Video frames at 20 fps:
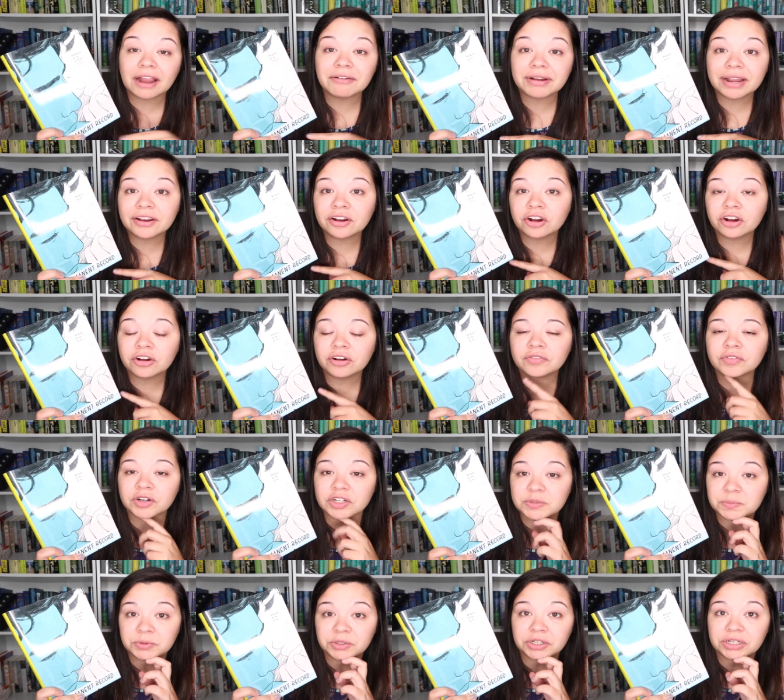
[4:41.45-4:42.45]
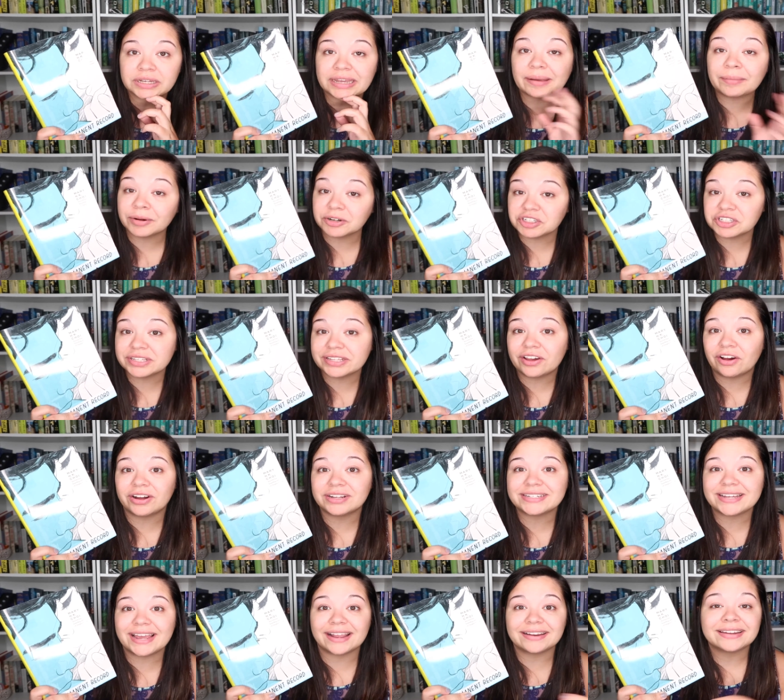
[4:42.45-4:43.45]
I read her first book, Emergency
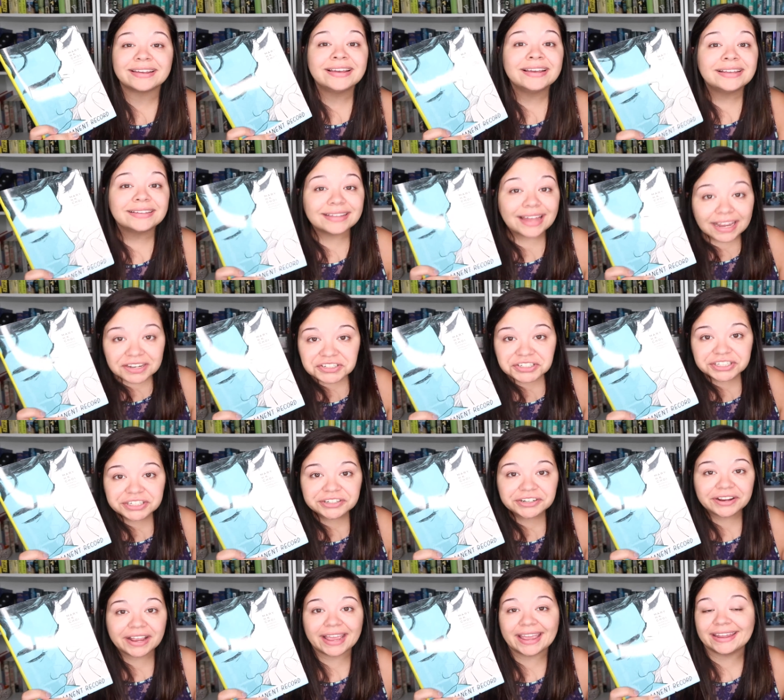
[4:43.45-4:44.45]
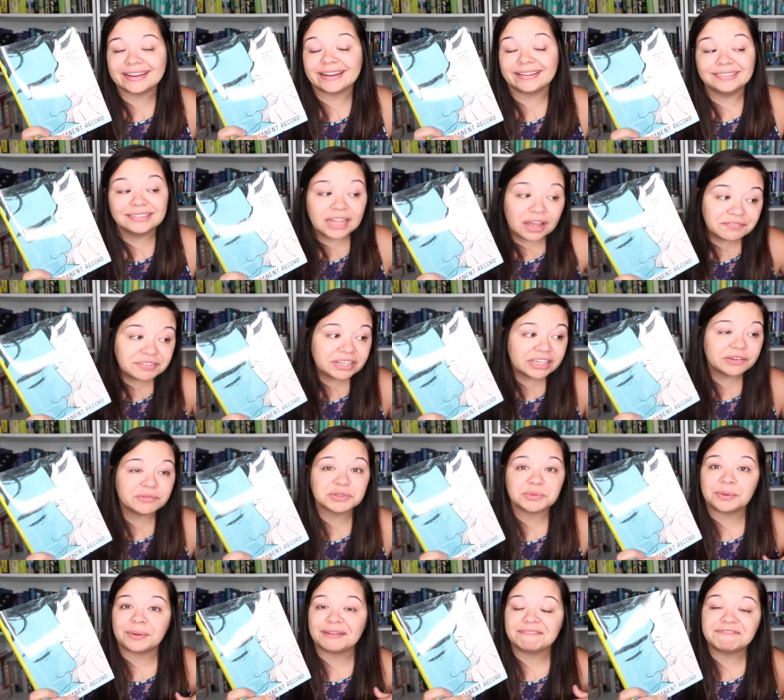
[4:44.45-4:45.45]
Contact, last year, and I loved it. It
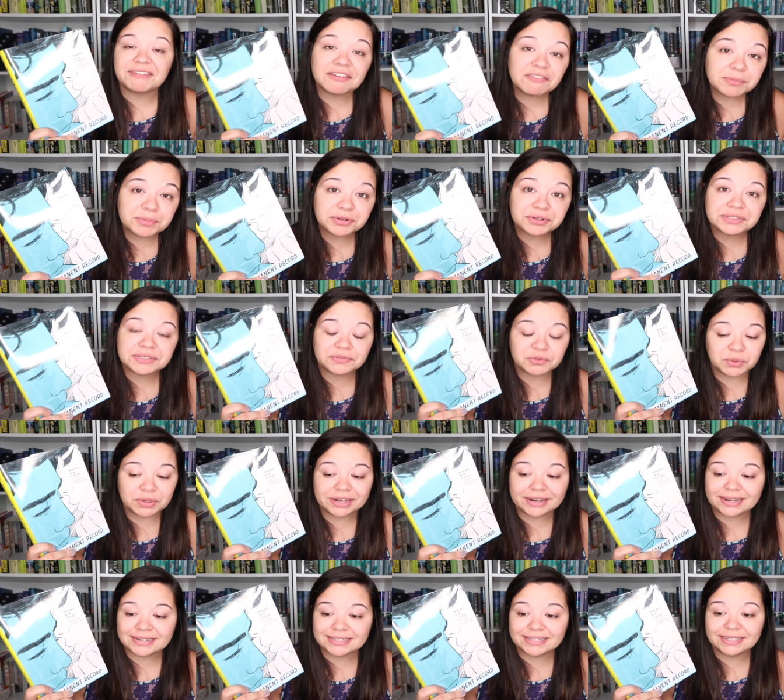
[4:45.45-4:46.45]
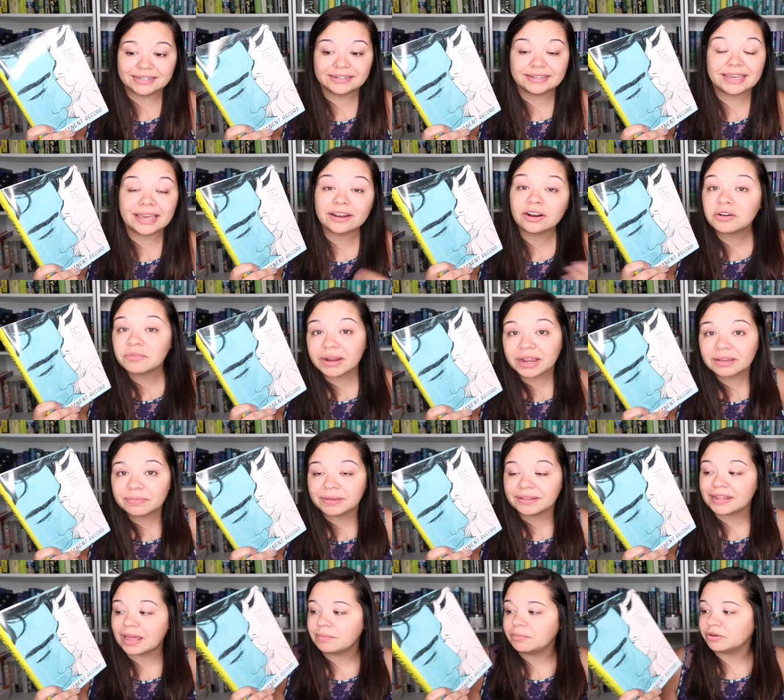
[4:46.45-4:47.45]
was one of my favorite books of 2019. Cannot
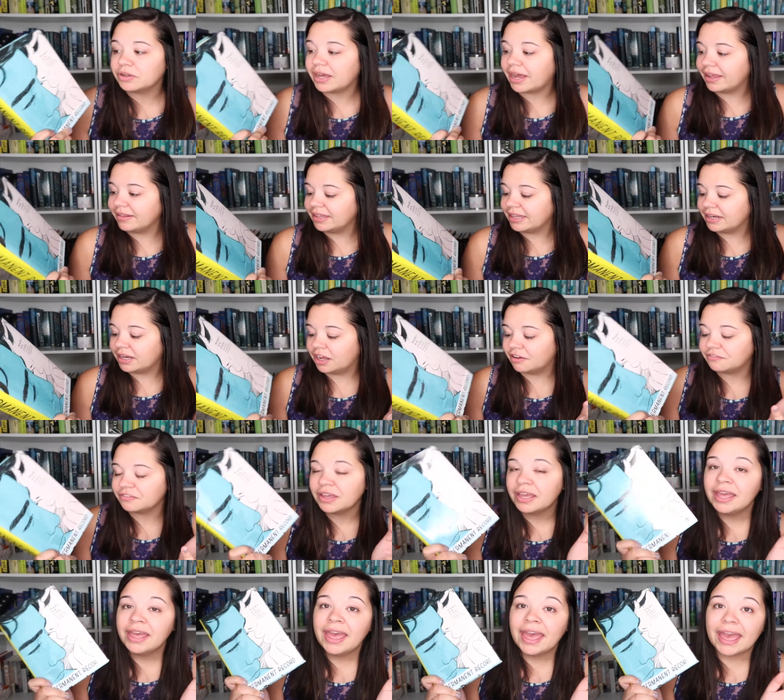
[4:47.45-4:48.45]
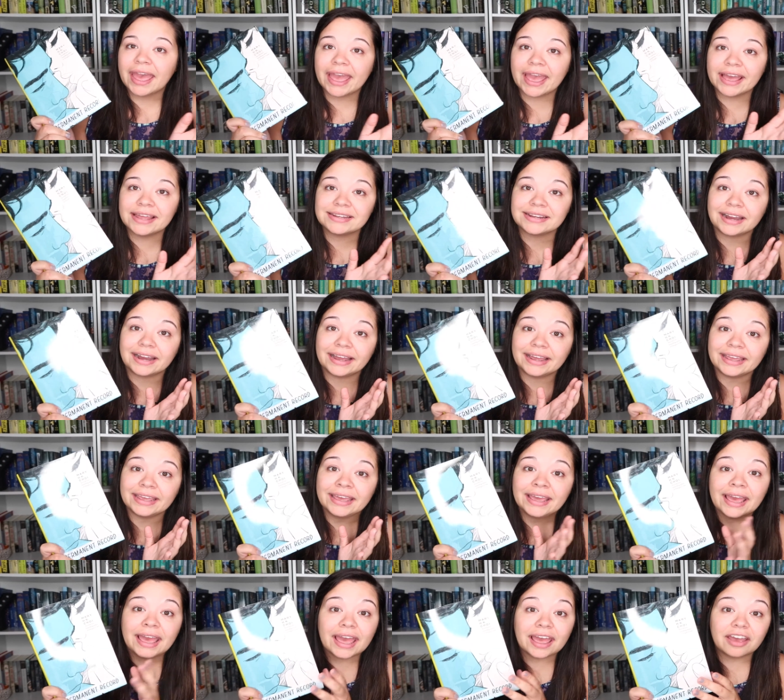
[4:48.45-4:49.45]
recommend that book highly enough, and
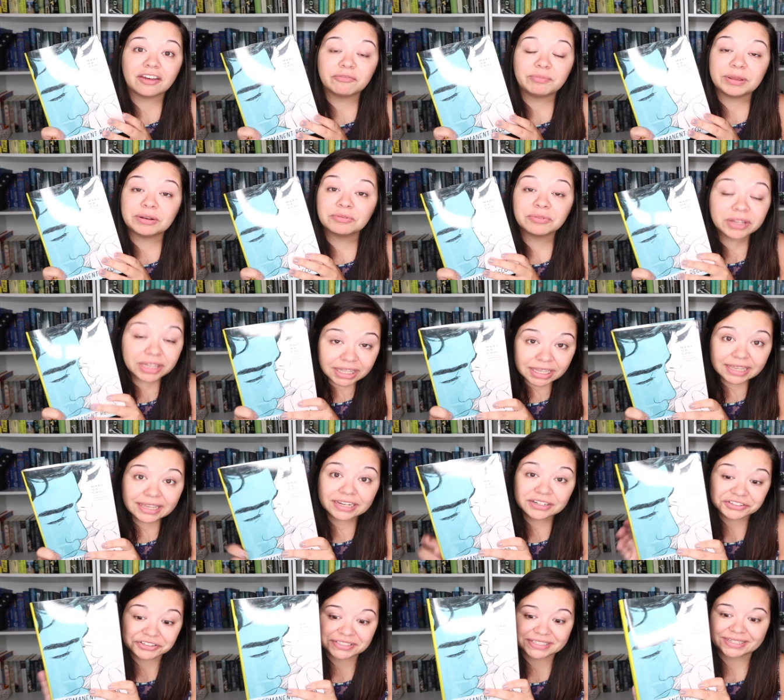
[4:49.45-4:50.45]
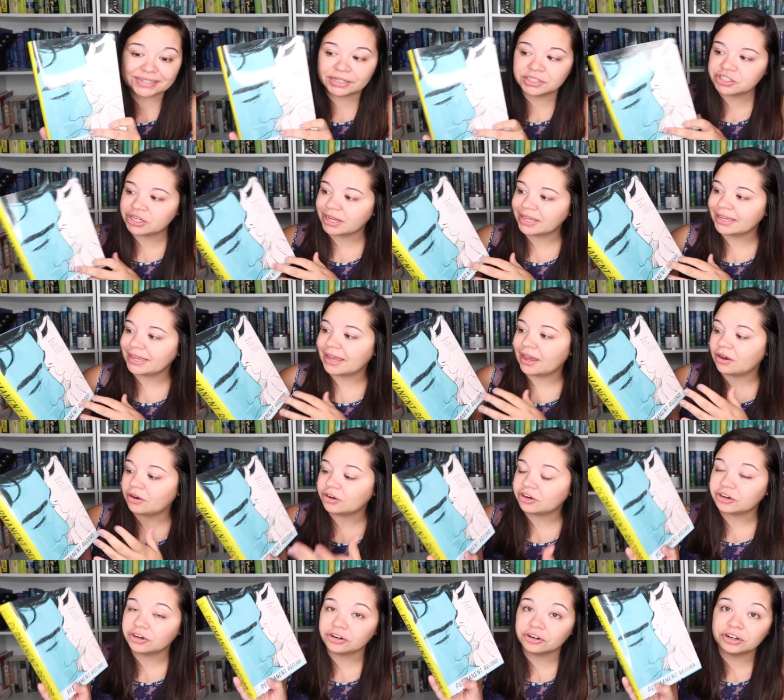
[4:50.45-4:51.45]
I have been really interested in checking out
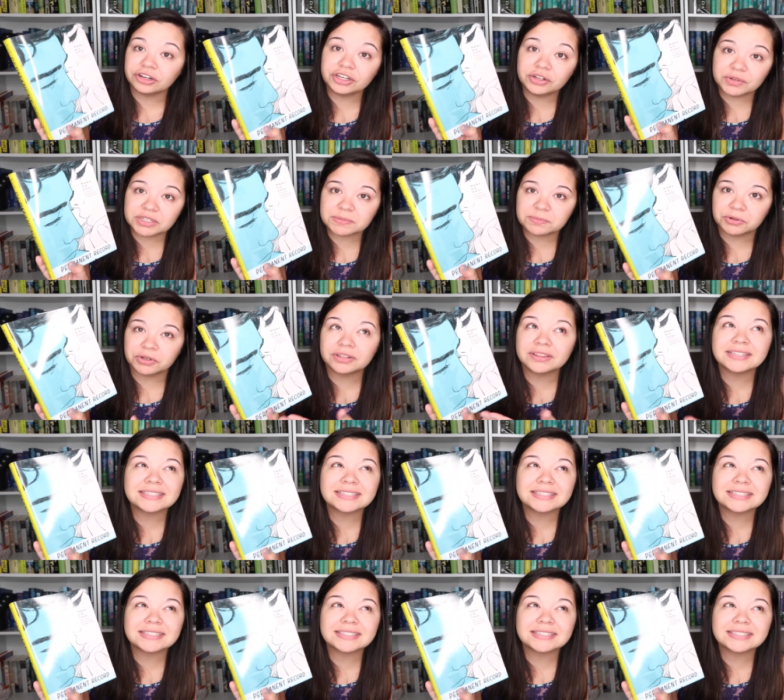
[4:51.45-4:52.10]
her newest book.